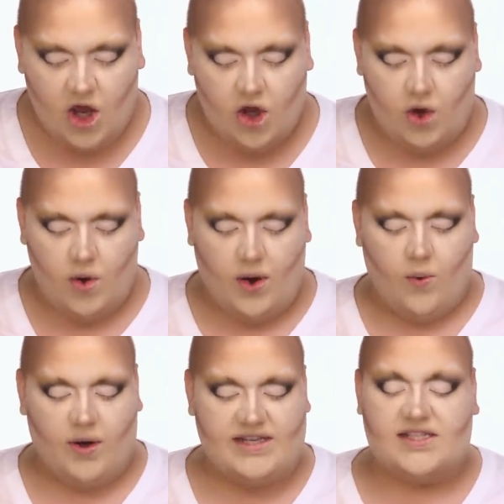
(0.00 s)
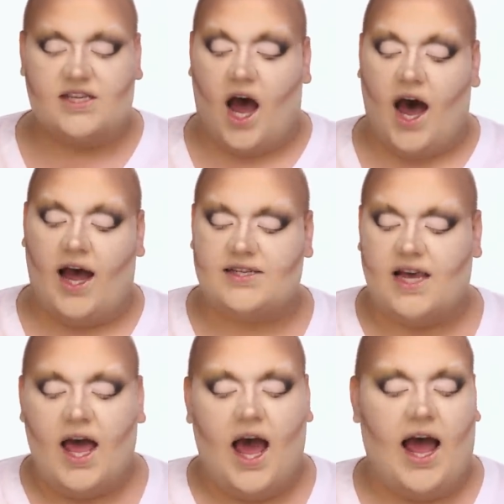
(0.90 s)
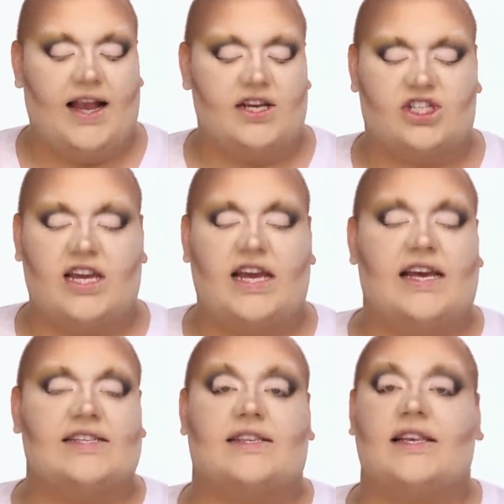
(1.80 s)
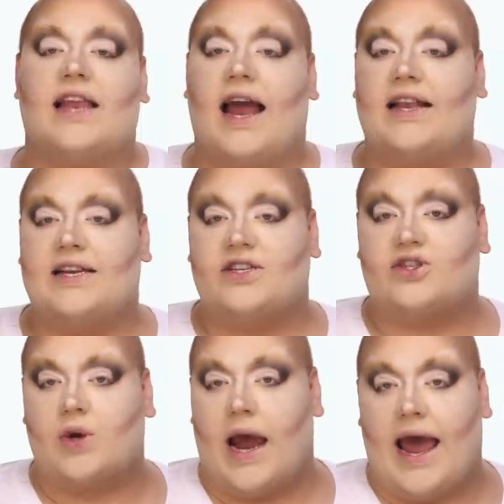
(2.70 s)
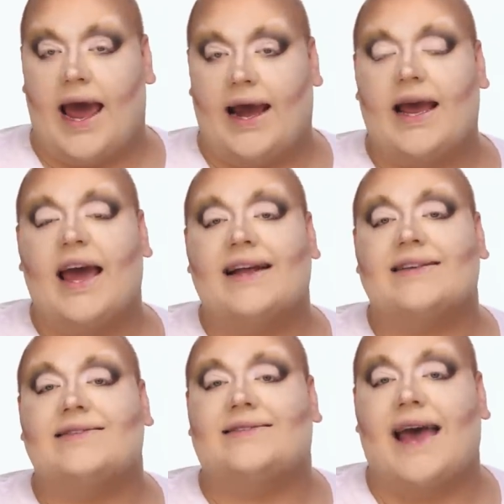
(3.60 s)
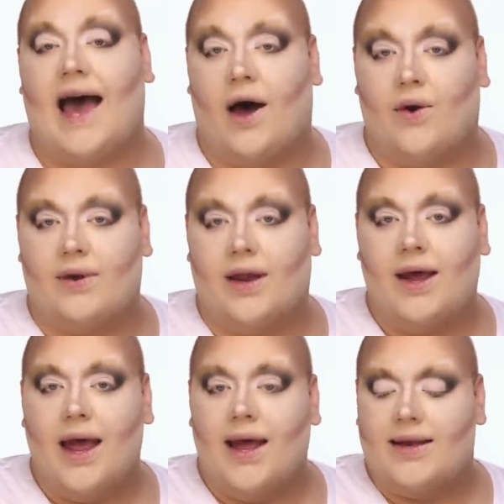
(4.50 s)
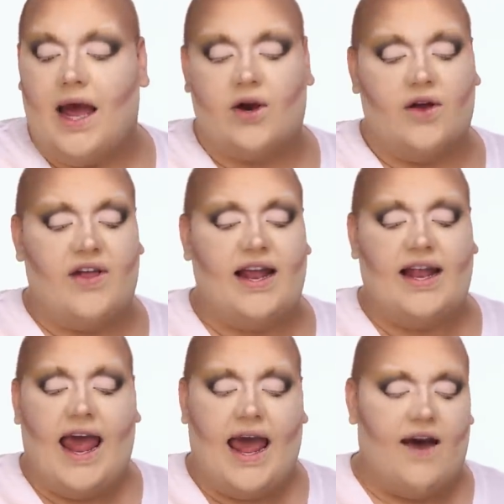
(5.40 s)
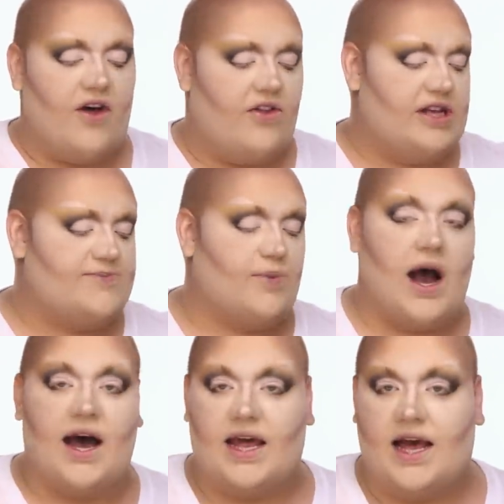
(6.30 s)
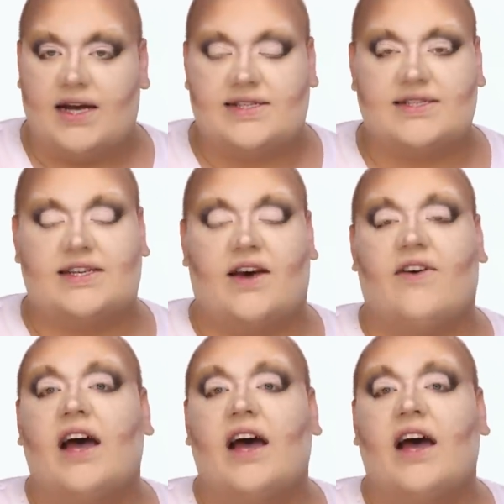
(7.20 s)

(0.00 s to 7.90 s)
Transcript: who was taught, honey, she is 90s drag down. Now, girl, they didn't have all these products and stuff,